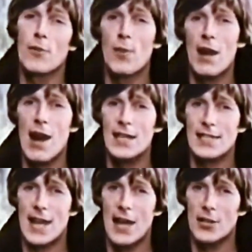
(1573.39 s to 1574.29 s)
from where I
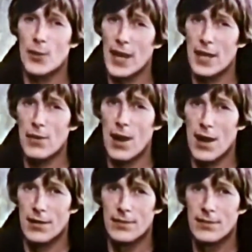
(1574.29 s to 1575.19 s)
stand to where you
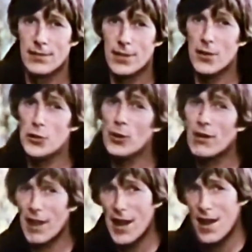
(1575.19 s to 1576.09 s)
are. Don't you
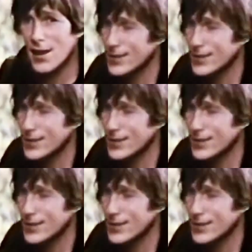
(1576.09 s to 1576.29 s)
agree?